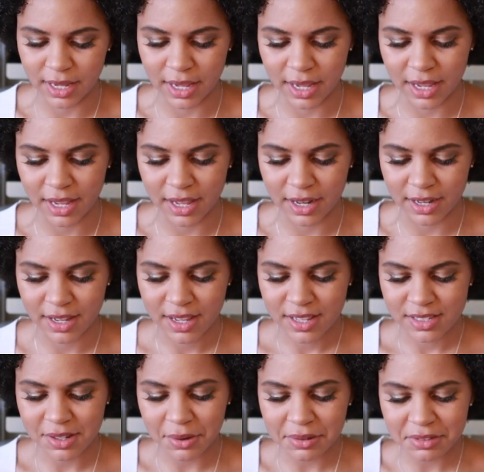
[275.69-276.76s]
And
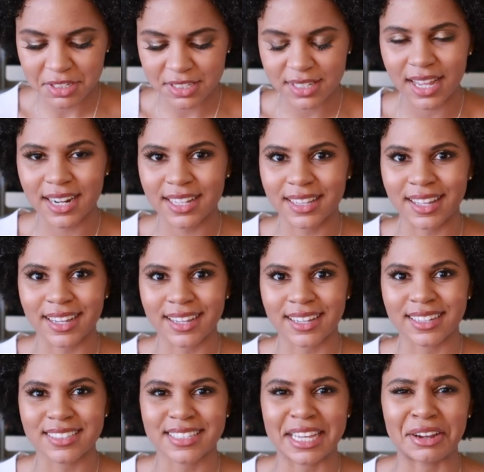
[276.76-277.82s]
so it was just kind of like
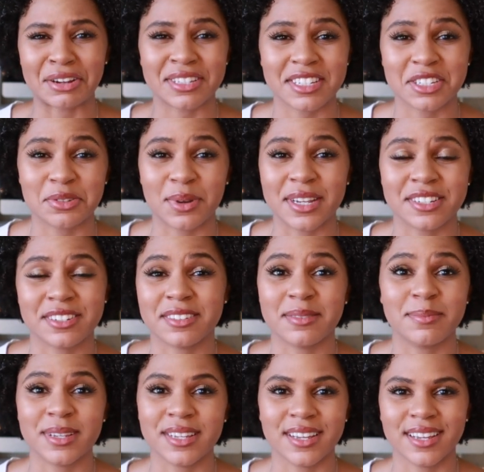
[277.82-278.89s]
a scary situation to
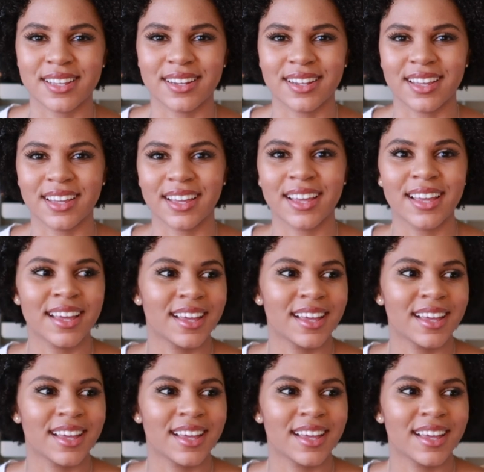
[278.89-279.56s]
be in. Like,